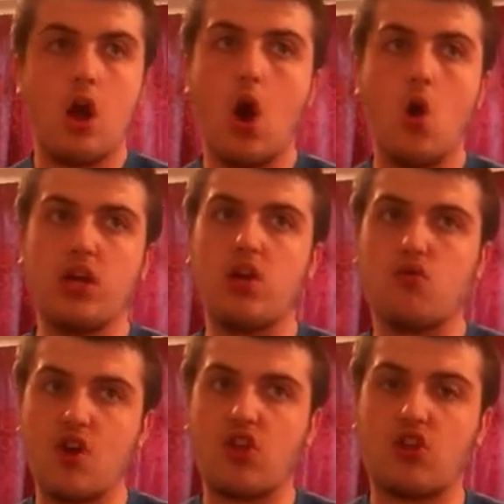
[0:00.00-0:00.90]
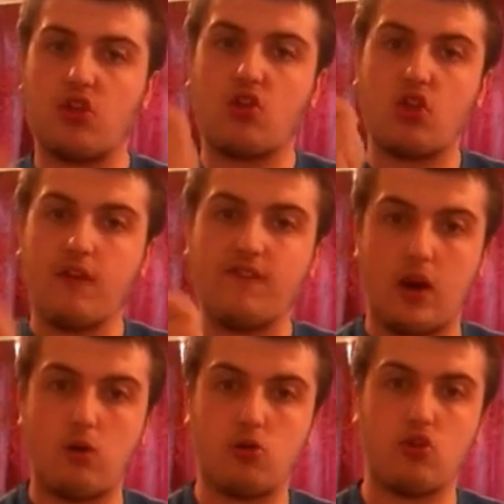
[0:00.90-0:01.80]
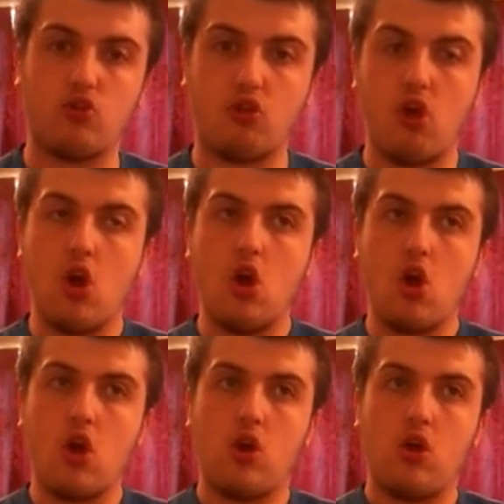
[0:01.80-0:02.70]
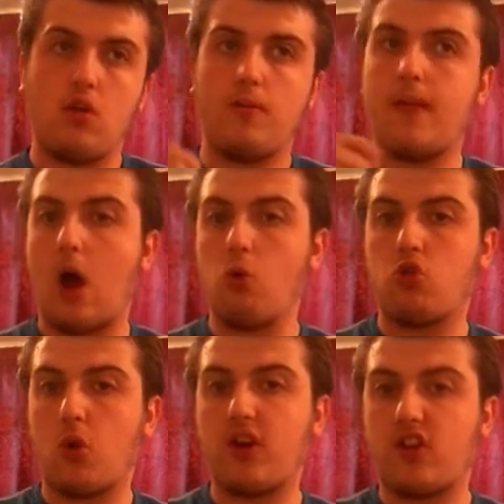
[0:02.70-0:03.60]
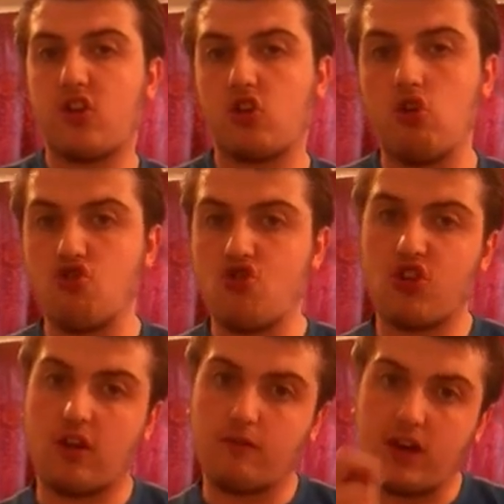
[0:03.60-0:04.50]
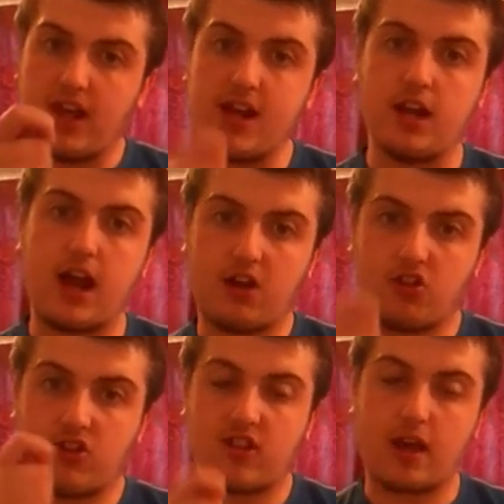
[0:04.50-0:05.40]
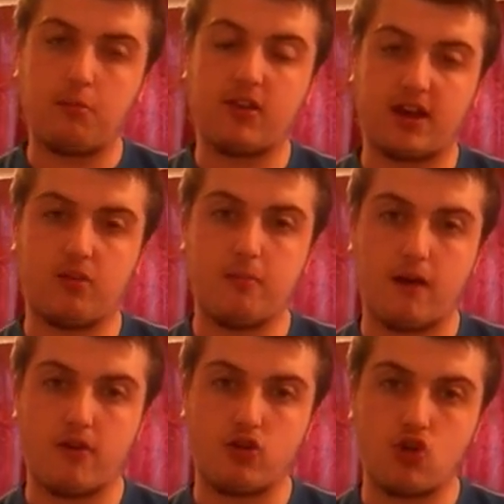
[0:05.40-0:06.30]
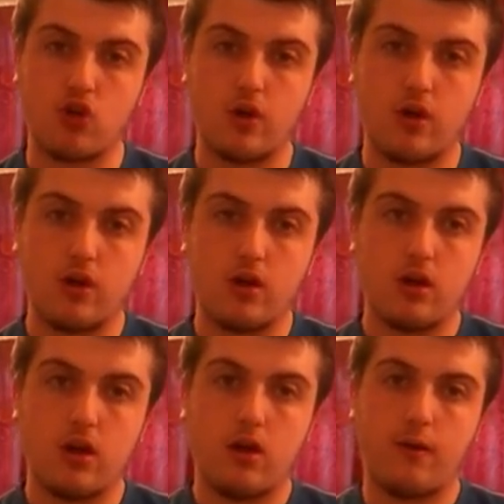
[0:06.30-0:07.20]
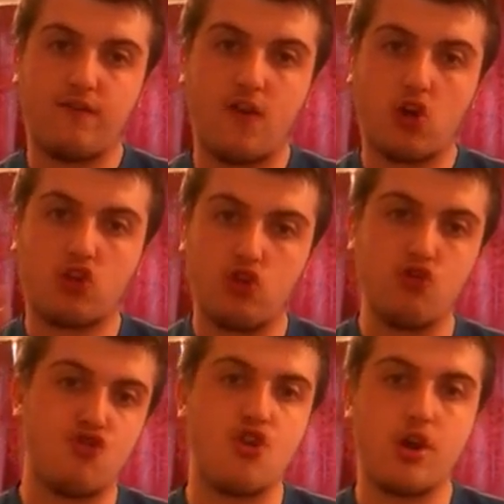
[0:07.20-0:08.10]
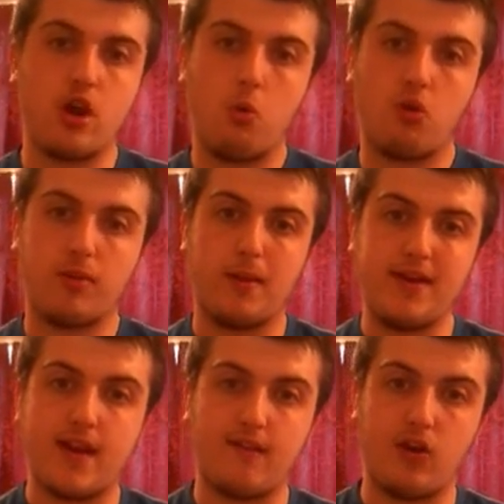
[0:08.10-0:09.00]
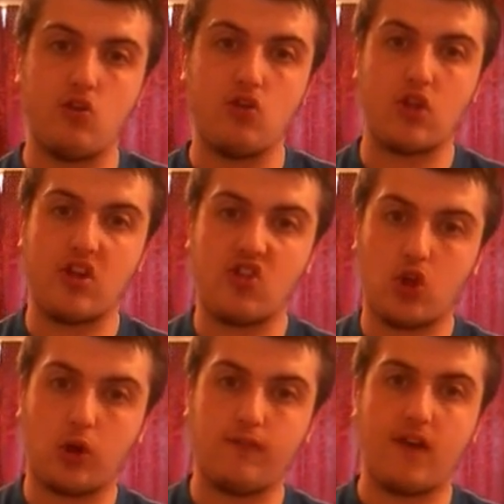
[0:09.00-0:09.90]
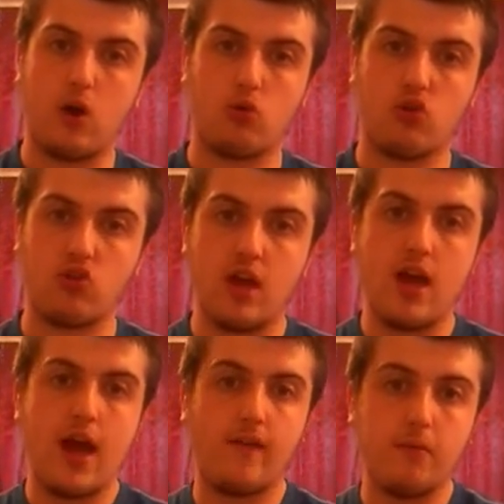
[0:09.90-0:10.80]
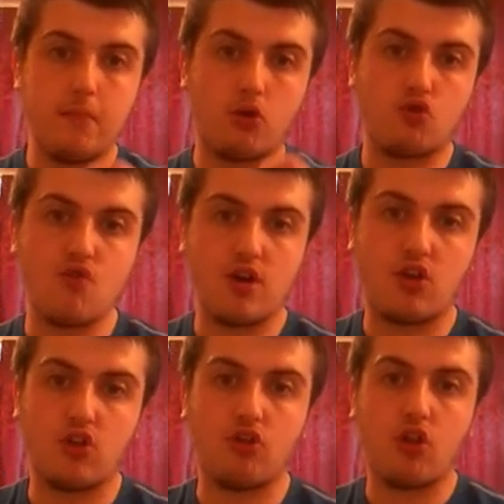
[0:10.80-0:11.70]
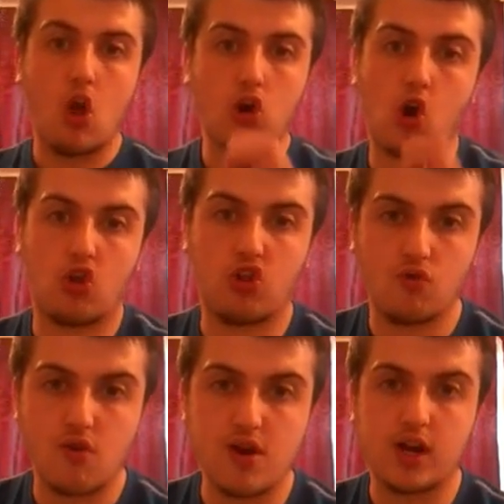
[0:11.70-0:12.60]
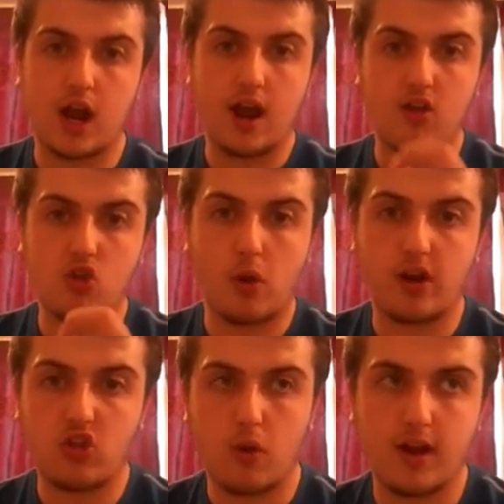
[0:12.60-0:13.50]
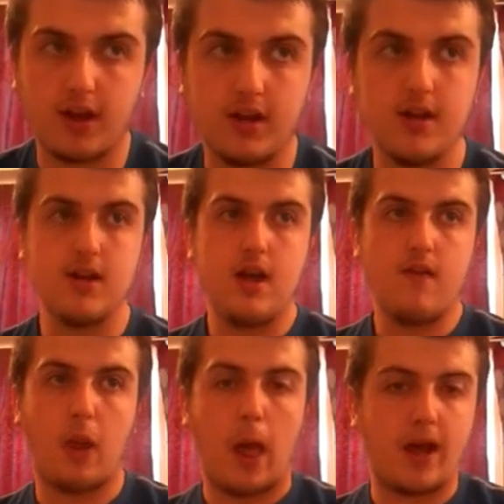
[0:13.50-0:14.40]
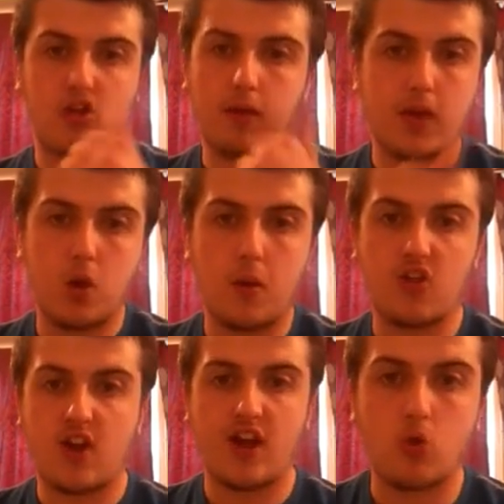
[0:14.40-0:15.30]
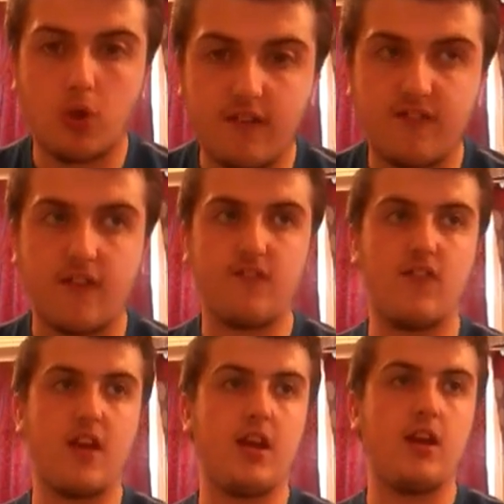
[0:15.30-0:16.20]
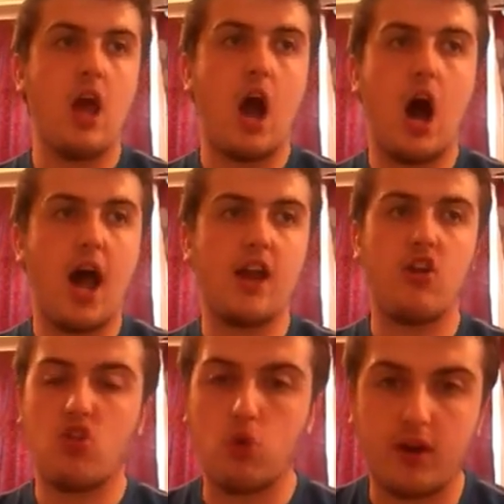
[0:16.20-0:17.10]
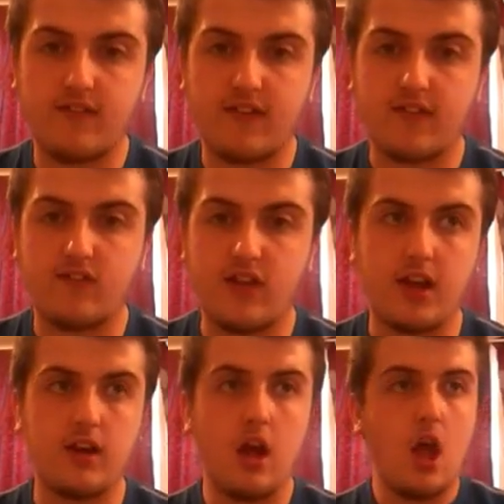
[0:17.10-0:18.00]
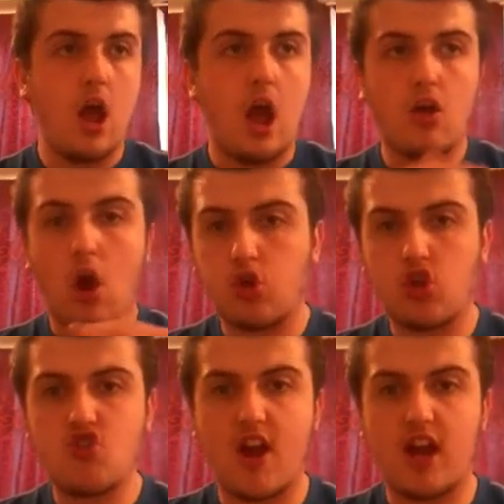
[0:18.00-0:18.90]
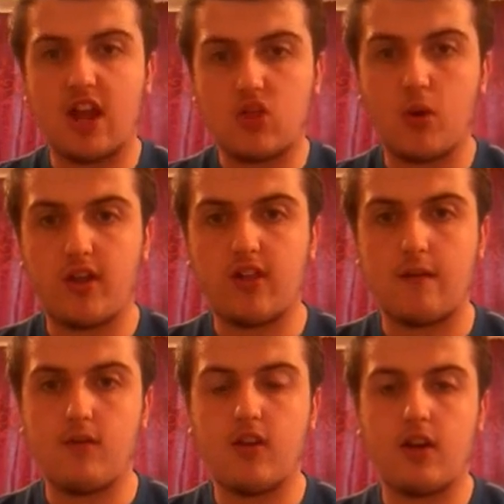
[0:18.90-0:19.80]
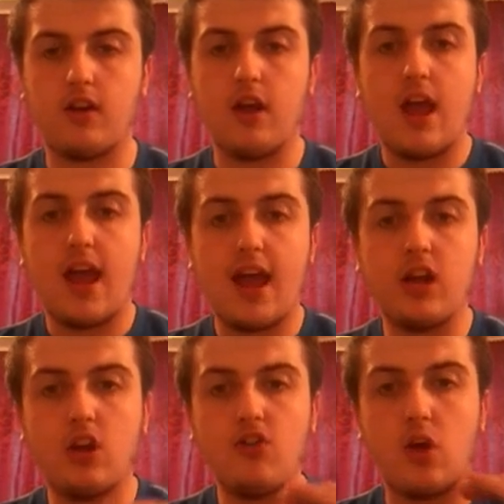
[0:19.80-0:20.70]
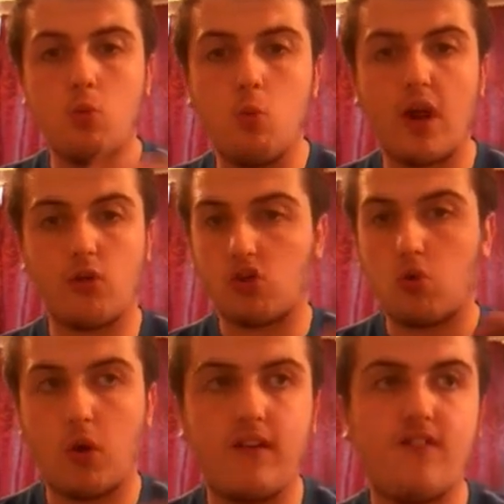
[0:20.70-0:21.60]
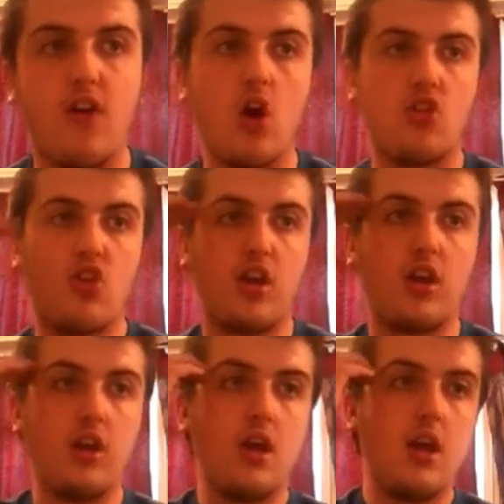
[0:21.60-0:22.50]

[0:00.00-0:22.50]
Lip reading: only as recent as 2000, now 26 countries have legalised same-sex marriage. The first country was the Netherlands in 2000, and the most recent, Costa Rica in 2020. The likes of the USA 2015, Ireland 2015, Australia 2017, England and Wales 2013,